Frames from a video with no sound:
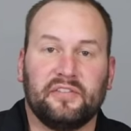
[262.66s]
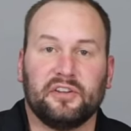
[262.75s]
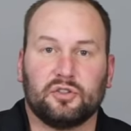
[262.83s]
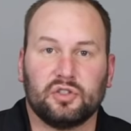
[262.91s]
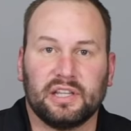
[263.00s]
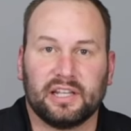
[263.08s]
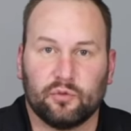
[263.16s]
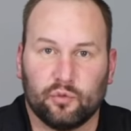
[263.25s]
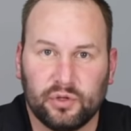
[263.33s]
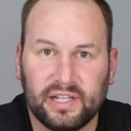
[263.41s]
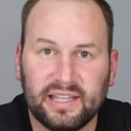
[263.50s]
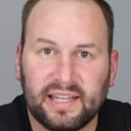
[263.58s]
if you're drilling
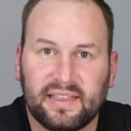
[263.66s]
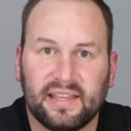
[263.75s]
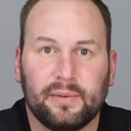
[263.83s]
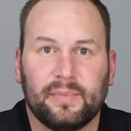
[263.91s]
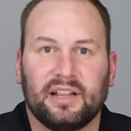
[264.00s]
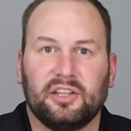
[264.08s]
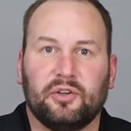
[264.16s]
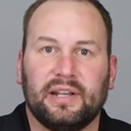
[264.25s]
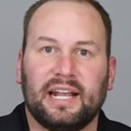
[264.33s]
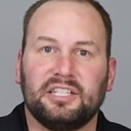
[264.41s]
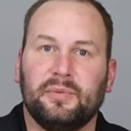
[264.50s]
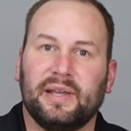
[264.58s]
really thin metal, you could
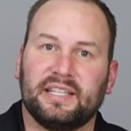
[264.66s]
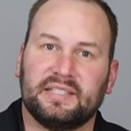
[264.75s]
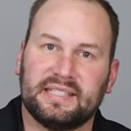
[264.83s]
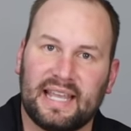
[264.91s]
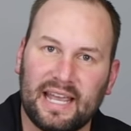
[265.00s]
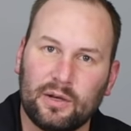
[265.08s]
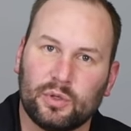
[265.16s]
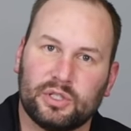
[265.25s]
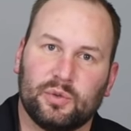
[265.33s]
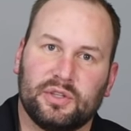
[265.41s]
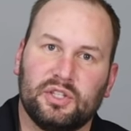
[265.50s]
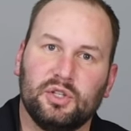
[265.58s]
actually make a
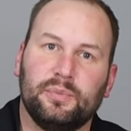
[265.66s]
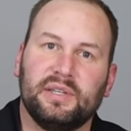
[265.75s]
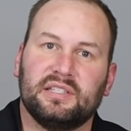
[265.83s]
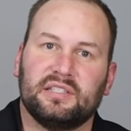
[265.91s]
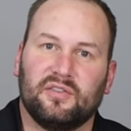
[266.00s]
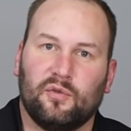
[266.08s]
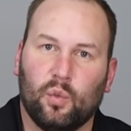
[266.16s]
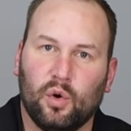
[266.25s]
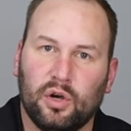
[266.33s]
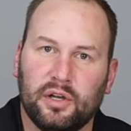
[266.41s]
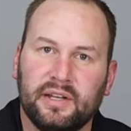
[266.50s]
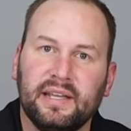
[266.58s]
sandwich with two pieces of
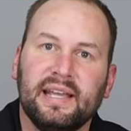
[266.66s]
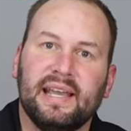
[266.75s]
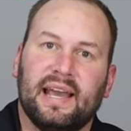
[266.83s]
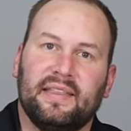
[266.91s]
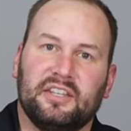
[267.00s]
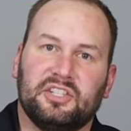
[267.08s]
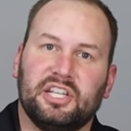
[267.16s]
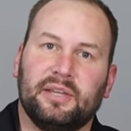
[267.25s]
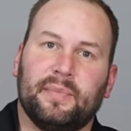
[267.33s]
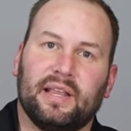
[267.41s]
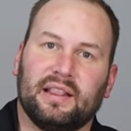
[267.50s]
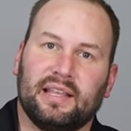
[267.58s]
wood and the
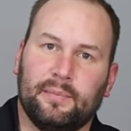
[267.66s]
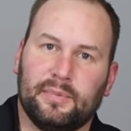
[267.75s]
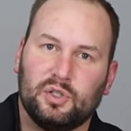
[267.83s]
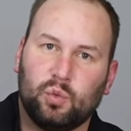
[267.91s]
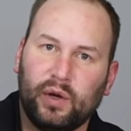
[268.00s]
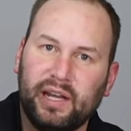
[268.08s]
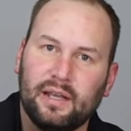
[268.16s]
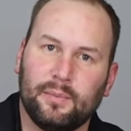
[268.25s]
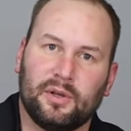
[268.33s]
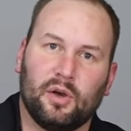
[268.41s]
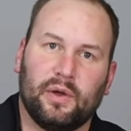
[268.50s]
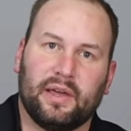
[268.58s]
sheet metal in between
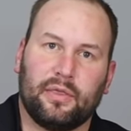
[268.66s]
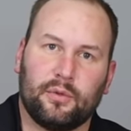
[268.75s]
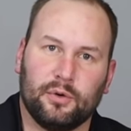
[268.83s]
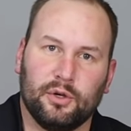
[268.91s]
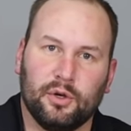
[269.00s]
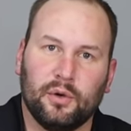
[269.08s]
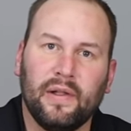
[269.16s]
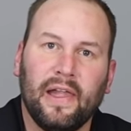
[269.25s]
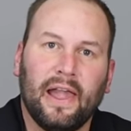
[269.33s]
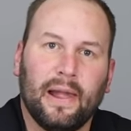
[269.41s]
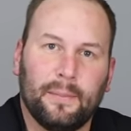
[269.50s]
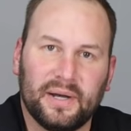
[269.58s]
them going through,
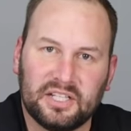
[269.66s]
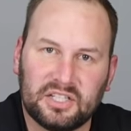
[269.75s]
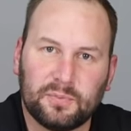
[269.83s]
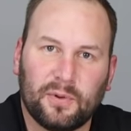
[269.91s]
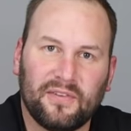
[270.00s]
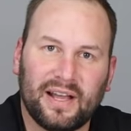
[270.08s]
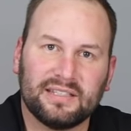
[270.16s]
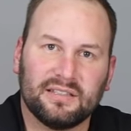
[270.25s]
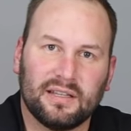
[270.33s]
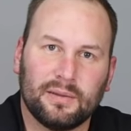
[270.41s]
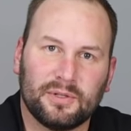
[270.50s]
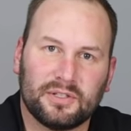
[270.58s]
but it just provides a
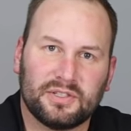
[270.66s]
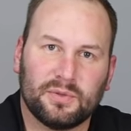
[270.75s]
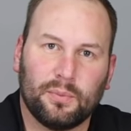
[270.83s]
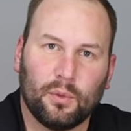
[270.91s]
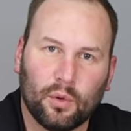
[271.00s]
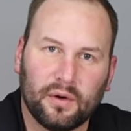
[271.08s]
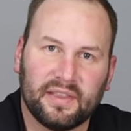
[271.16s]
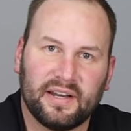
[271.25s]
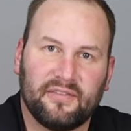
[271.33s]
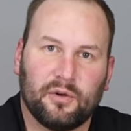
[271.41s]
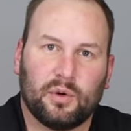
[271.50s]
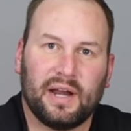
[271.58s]
little more support than
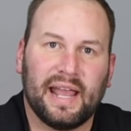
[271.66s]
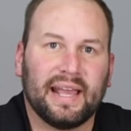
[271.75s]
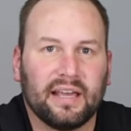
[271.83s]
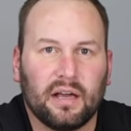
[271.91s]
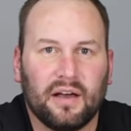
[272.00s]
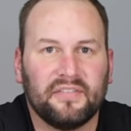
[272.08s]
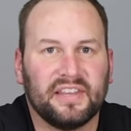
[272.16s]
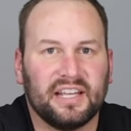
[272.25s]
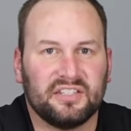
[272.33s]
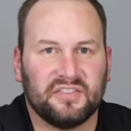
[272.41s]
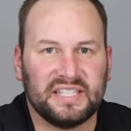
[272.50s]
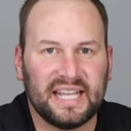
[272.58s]
if it were hanging off the
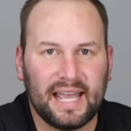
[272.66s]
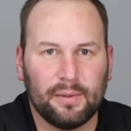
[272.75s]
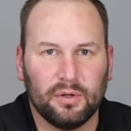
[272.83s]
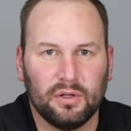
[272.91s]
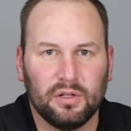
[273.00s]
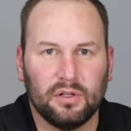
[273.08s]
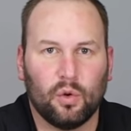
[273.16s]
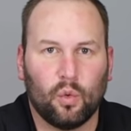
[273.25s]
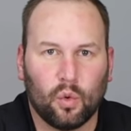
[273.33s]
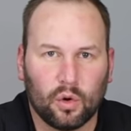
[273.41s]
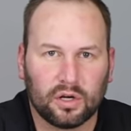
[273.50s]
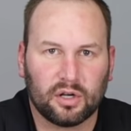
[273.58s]
edge of a table
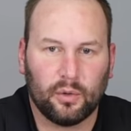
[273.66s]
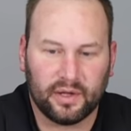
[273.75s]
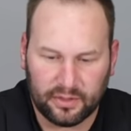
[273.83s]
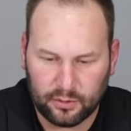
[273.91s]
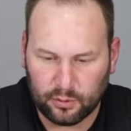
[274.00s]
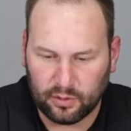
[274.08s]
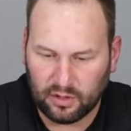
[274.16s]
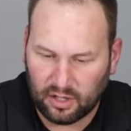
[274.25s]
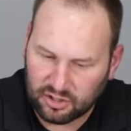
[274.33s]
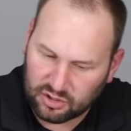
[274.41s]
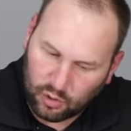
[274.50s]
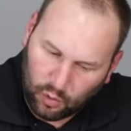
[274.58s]
or going through a
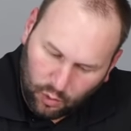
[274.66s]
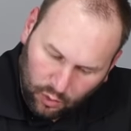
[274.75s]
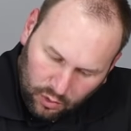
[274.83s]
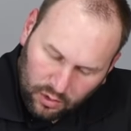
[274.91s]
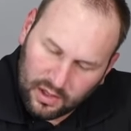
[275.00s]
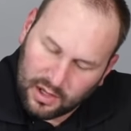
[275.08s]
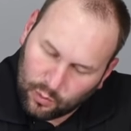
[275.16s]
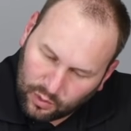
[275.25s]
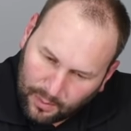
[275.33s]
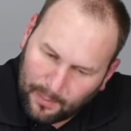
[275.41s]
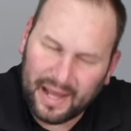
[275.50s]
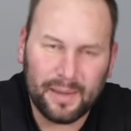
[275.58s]
larger hole
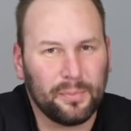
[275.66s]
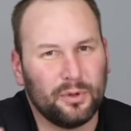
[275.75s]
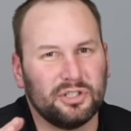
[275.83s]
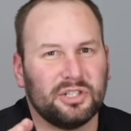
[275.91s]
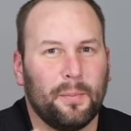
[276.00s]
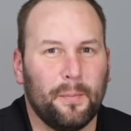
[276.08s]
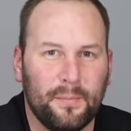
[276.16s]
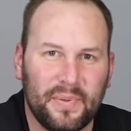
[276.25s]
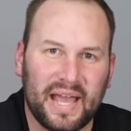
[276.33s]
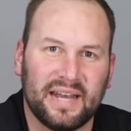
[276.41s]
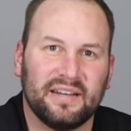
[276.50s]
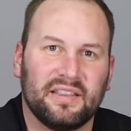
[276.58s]
where it might push and
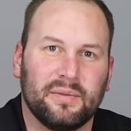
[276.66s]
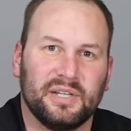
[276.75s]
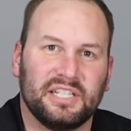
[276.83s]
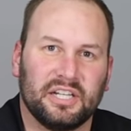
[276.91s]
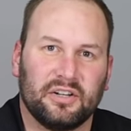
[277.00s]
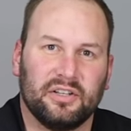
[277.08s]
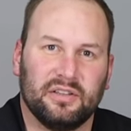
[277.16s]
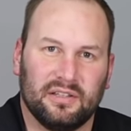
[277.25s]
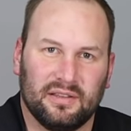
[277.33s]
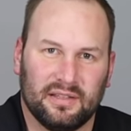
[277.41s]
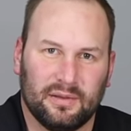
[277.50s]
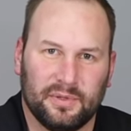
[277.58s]
bend the material a
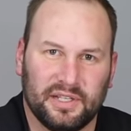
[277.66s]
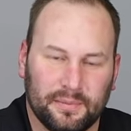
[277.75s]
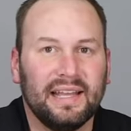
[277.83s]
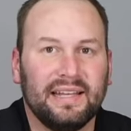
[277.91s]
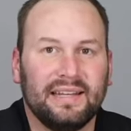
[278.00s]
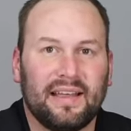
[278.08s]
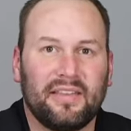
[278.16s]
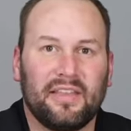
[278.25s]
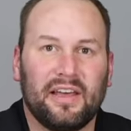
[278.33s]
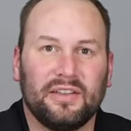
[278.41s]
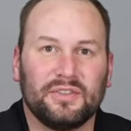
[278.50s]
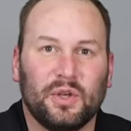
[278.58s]
little bit. Now that
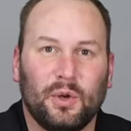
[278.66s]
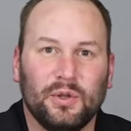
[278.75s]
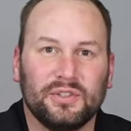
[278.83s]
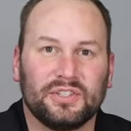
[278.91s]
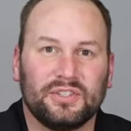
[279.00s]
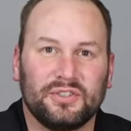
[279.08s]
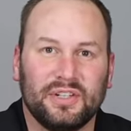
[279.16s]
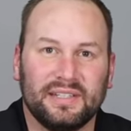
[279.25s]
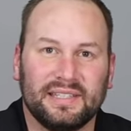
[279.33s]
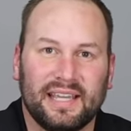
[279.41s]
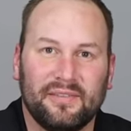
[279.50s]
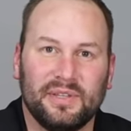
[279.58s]
those holes are
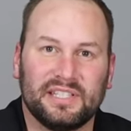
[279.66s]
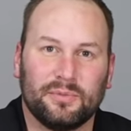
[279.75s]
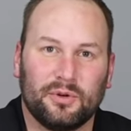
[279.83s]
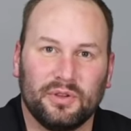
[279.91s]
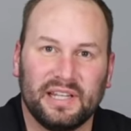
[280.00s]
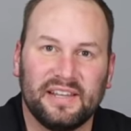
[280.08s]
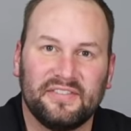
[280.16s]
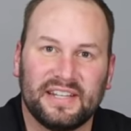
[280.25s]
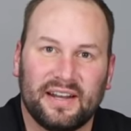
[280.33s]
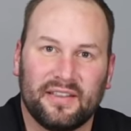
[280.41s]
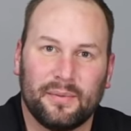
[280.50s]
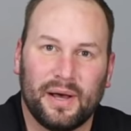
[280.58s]
drilled to give me some relief down at the